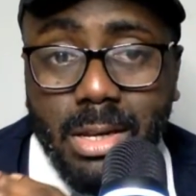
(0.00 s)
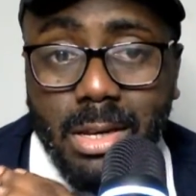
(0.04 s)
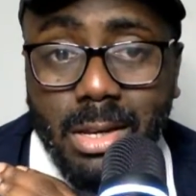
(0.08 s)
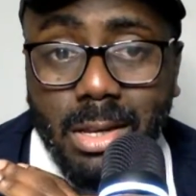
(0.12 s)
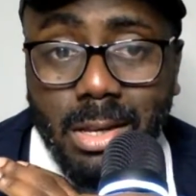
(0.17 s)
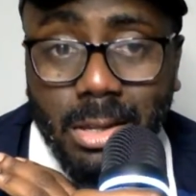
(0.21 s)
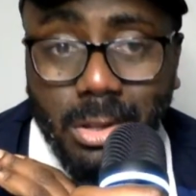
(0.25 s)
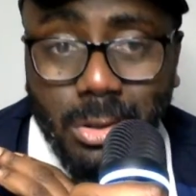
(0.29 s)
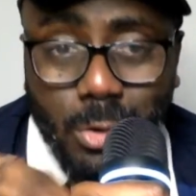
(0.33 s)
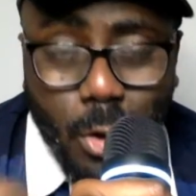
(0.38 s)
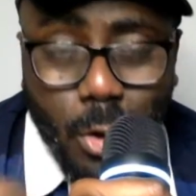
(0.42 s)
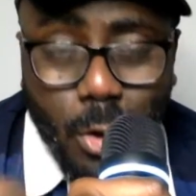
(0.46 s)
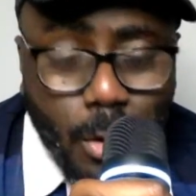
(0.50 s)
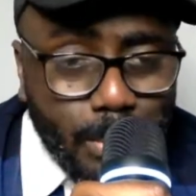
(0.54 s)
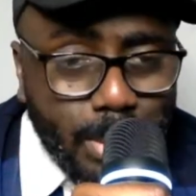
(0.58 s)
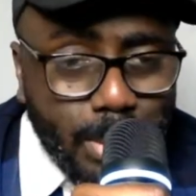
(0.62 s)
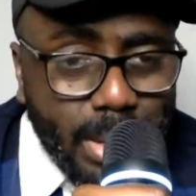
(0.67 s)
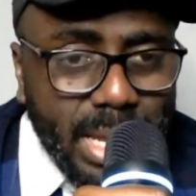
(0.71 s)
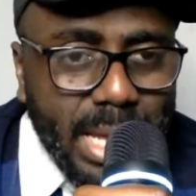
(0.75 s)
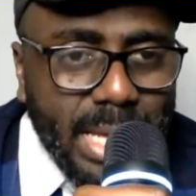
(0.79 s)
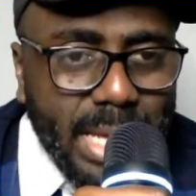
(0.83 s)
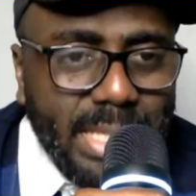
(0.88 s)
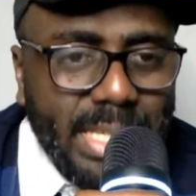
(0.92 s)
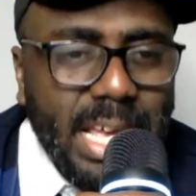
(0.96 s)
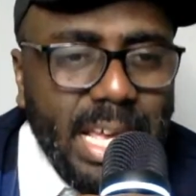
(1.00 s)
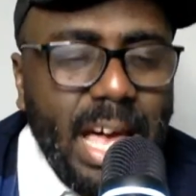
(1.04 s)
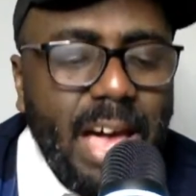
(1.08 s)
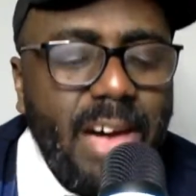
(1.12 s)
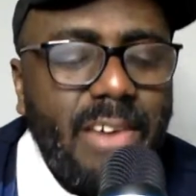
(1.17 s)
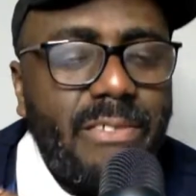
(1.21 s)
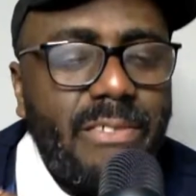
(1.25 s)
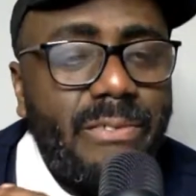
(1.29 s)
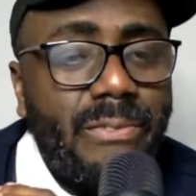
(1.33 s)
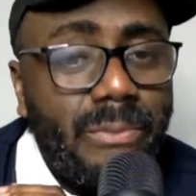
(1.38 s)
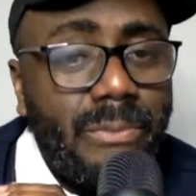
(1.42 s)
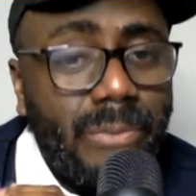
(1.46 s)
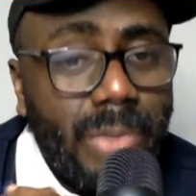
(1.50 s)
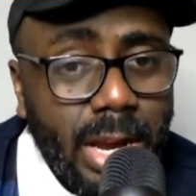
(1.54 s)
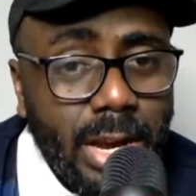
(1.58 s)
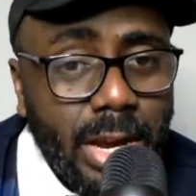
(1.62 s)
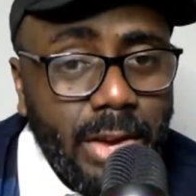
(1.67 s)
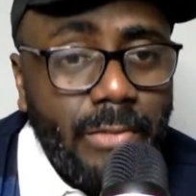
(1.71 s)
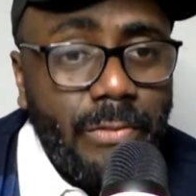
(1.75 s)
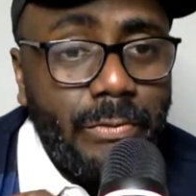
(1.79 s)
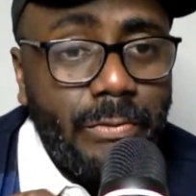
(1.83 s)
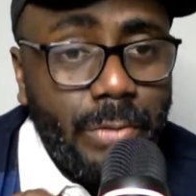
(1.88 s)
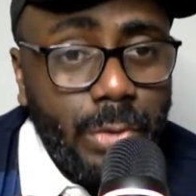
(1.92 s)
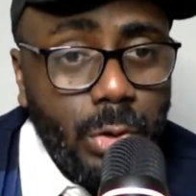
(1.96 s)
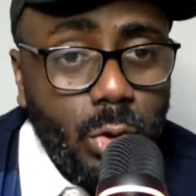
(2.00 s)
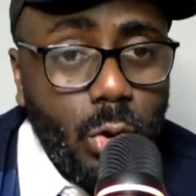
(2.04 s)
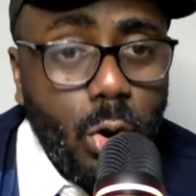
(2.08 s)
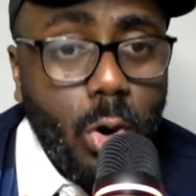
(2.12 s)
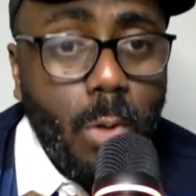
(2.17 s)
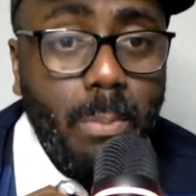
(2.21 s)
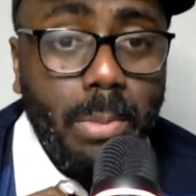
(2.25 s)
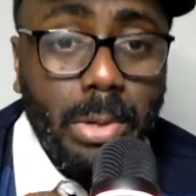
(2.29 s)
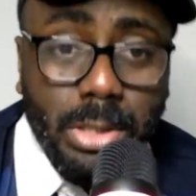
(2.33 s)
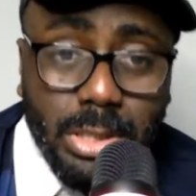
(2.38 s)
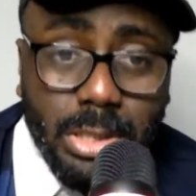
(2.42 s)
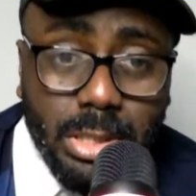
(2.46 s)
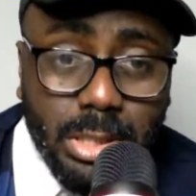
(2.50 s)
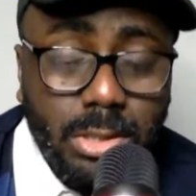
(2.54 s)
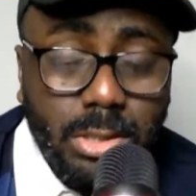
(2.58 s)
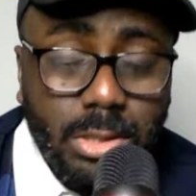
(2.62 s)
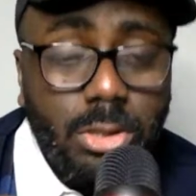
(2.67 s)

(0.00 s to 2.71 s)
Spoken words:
young players have very few opportunities